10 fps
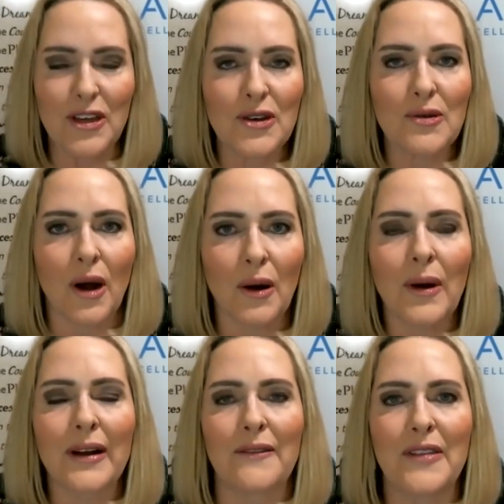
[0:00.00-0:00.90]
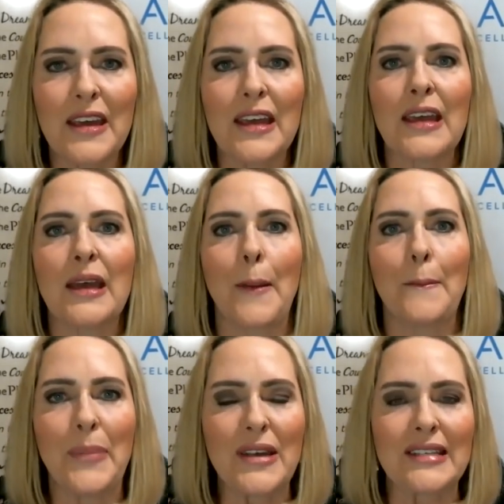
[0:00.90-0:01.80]
You are one of the
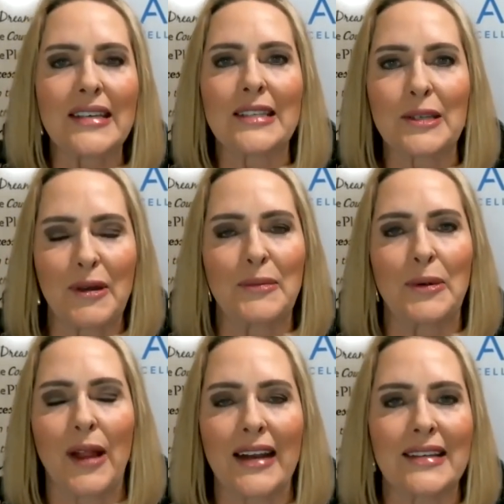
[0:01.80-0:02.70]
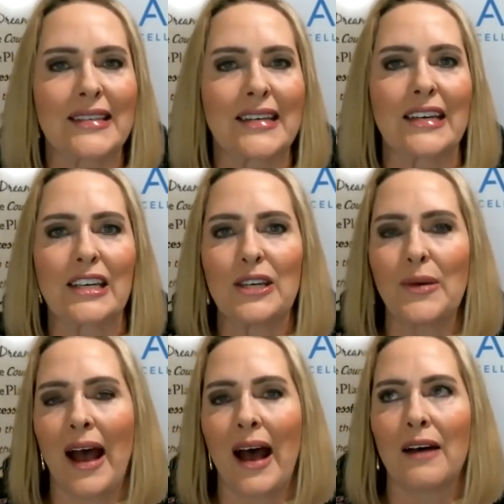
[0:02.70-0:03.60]
busiest people at Asea. You
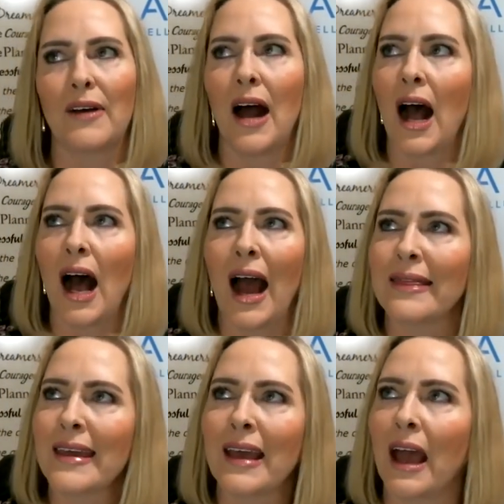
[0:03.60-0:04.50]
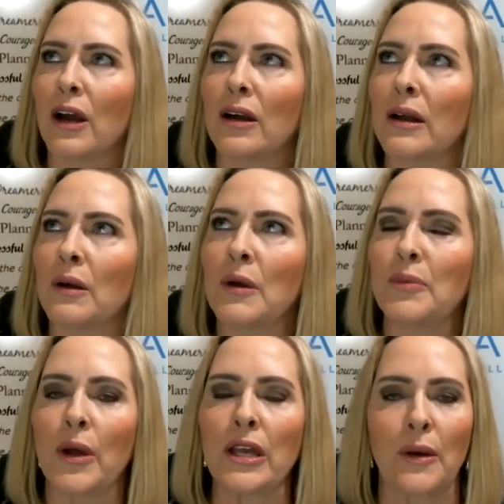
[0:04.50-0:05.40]
have, I think I heard at one
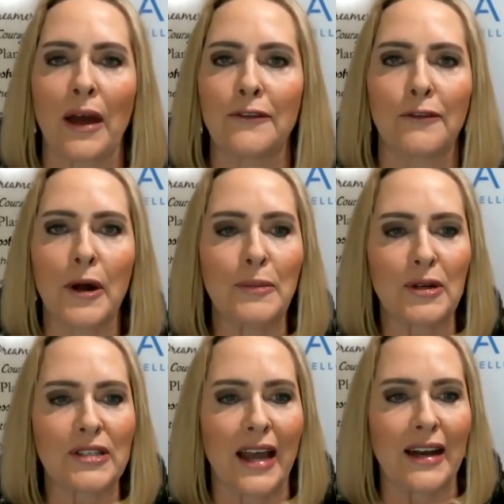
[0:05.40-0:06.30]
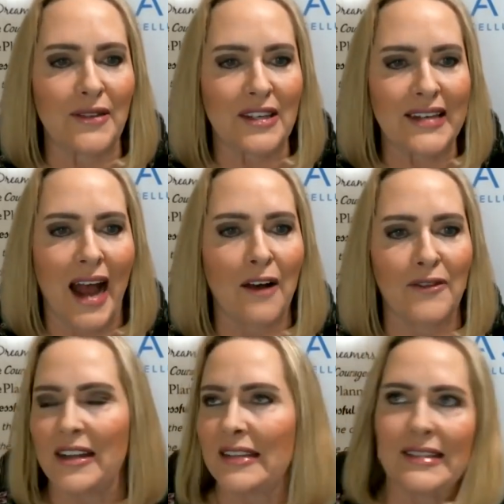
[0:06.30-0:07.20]
point you had 40% of the staff
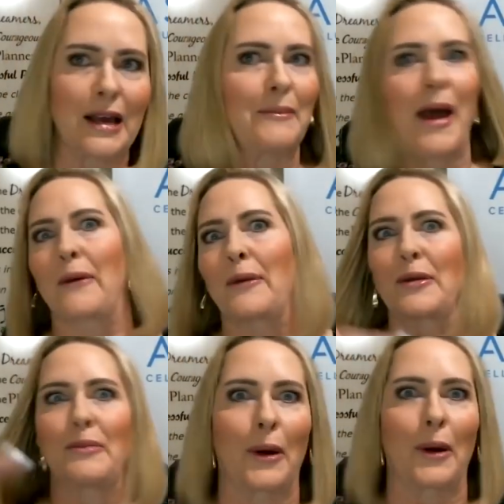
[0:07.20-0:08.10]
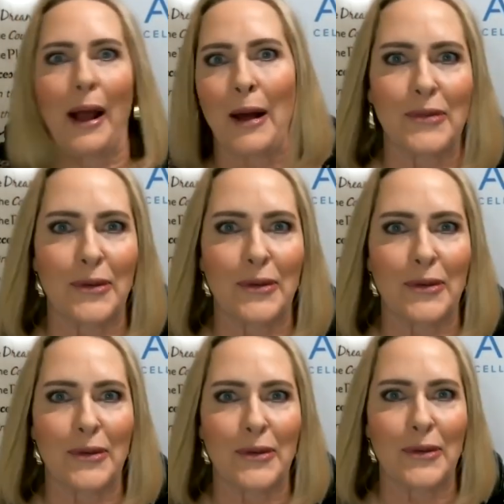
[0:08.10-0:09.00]
that somehow report up
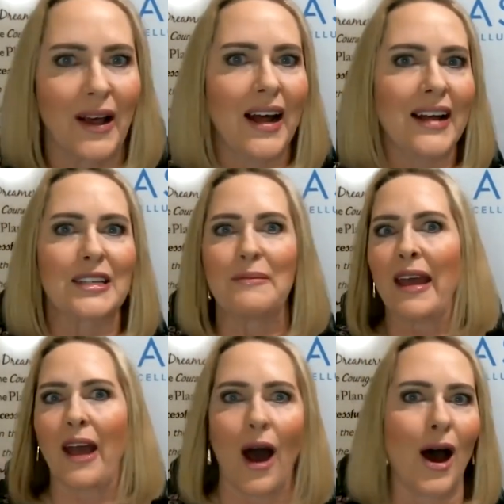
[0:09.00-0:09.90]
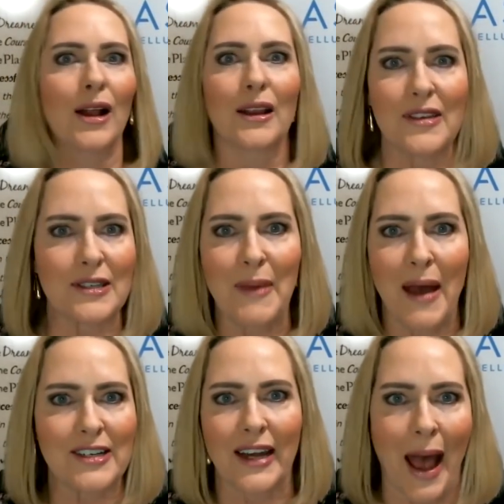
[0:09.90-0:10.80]
through you to make all of this
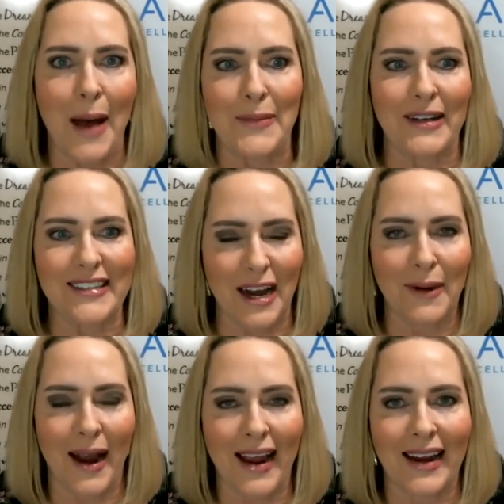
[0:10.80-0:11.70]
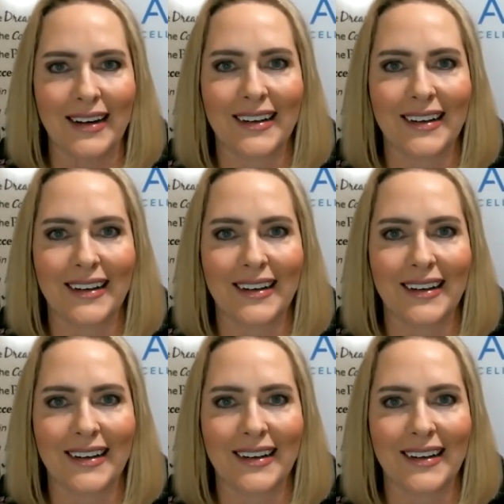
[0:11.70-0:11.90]
magic happen. Is that right?